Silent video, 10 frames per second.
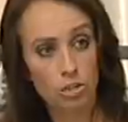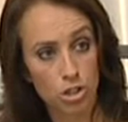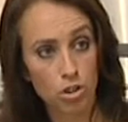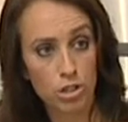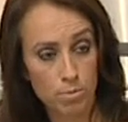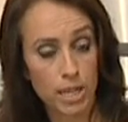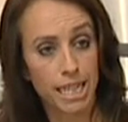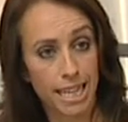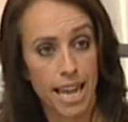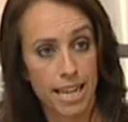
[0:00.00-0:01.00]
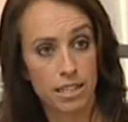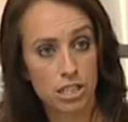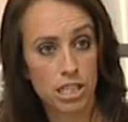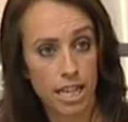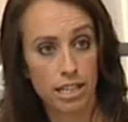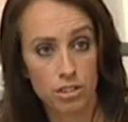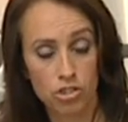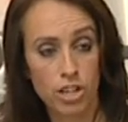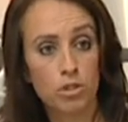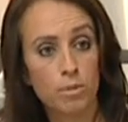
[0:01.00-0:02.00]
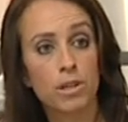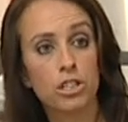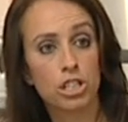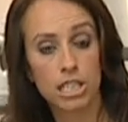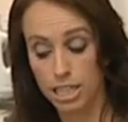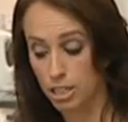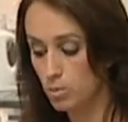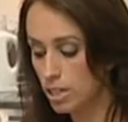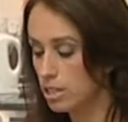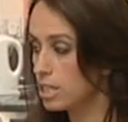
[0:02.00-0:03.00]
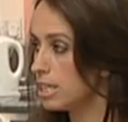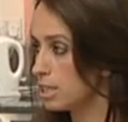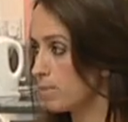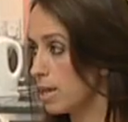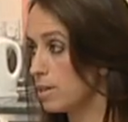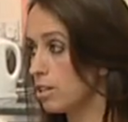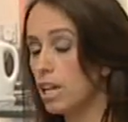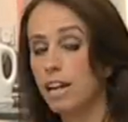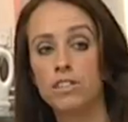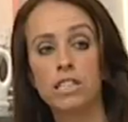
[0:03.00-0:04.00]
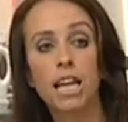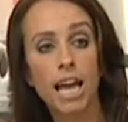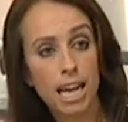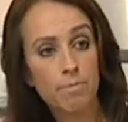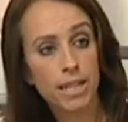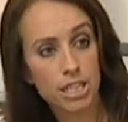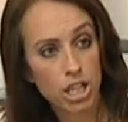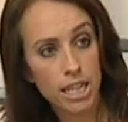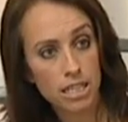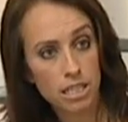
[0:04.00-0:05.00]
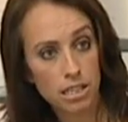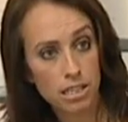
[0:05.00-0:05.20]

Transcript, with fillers: to the hospital again. Just take her straight to emergency because we could see this baby looked lifeless. Had meningitis.